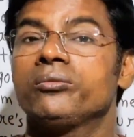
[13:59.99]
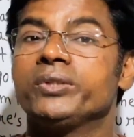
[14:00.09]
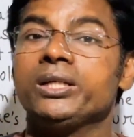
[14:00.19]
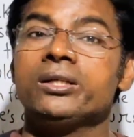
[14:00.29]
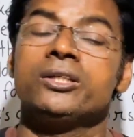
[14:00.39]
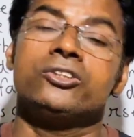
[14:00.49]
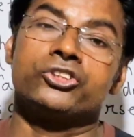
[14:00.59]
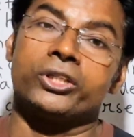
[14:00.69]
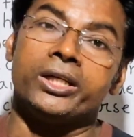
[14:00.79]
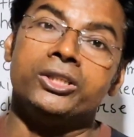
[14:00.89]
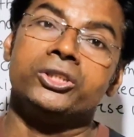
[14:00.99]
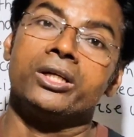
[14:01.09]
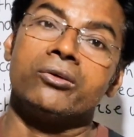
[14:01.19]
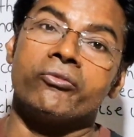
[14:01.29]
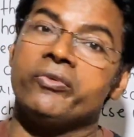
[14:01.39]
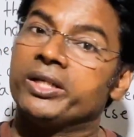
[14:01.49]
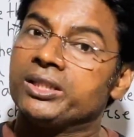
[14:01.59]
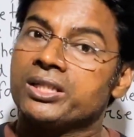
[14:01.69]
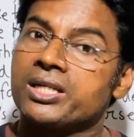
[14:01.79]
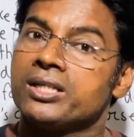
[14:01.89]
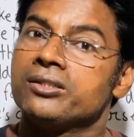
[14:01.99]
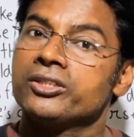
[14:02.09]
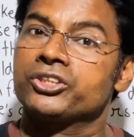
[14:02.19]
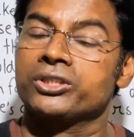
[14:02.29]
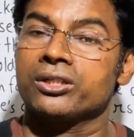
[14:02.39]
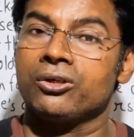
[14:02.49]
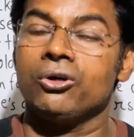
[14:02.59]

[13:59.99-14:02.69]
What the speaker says: the changing weather condition,